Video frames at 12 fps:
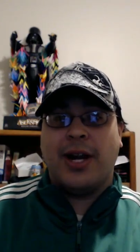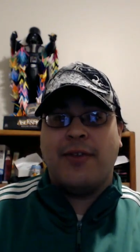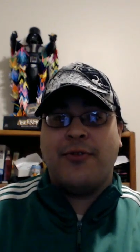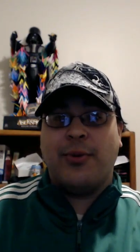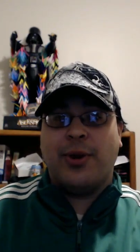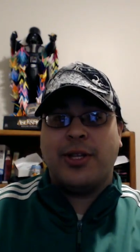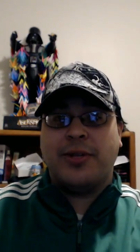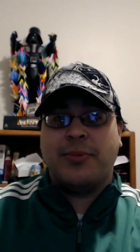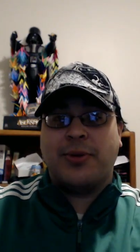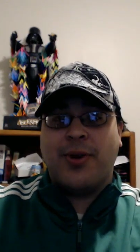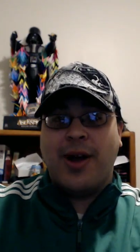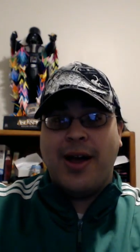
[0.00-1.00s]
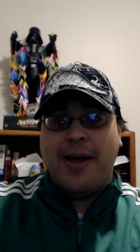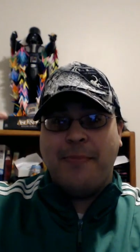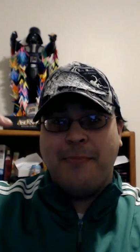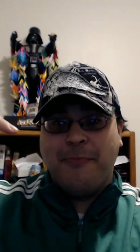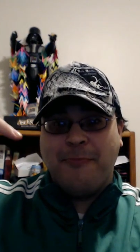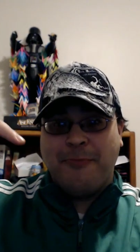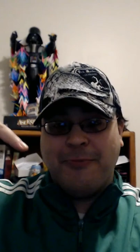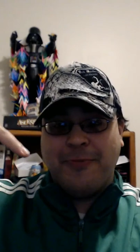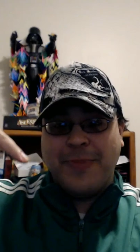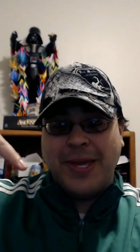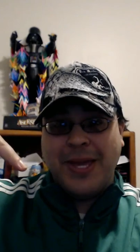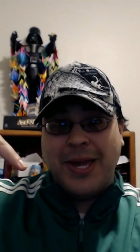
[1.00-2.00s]
And if you want to subscribe,
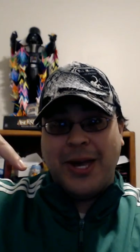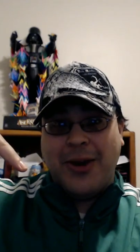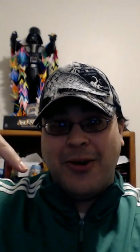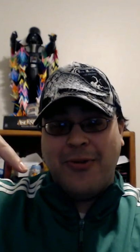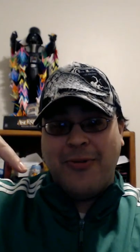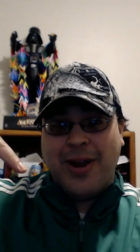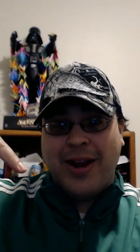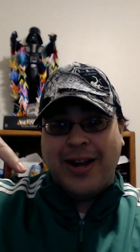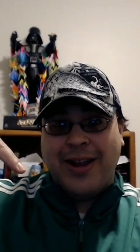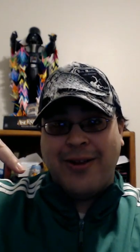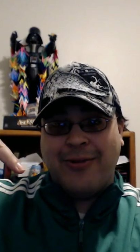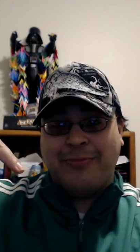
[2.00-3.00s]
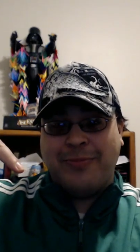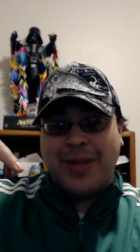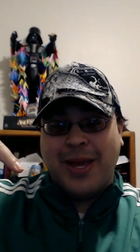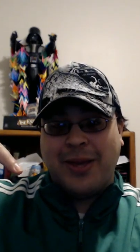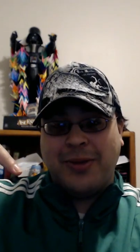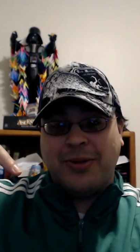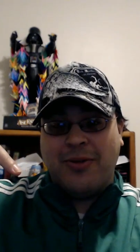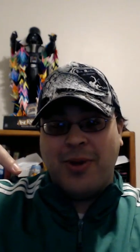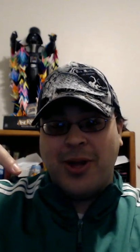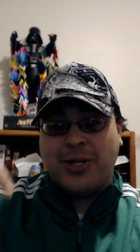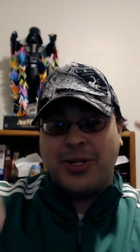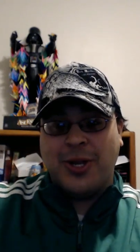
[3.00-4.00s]
you go right here. Thank you so
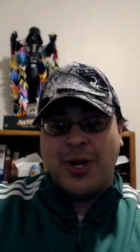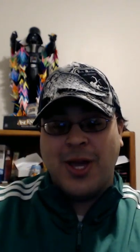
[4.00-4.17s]
much.